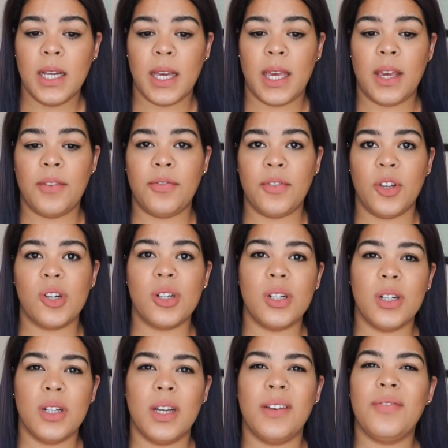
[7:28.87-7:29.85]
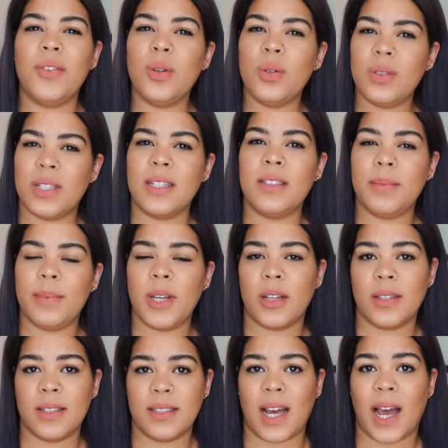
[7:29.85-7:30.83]
If you tend to be
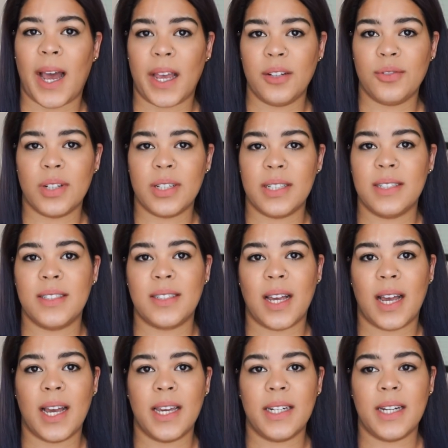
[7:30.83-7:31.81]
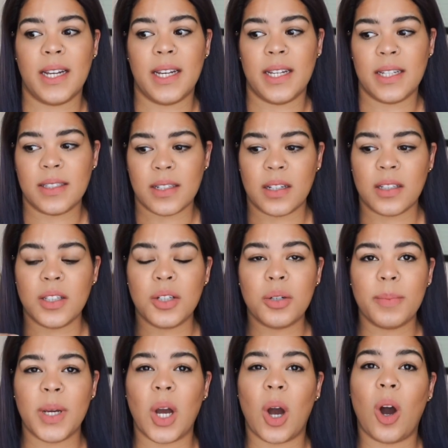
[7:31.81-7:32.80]
on the dehydrated side, it's a
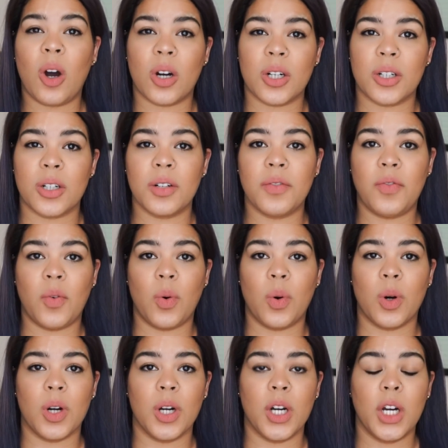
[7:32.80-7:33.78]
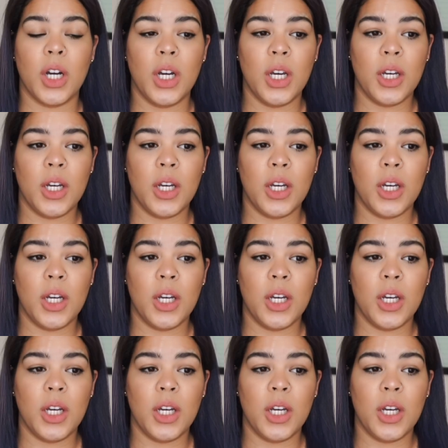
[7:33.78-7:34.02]
little bit harder for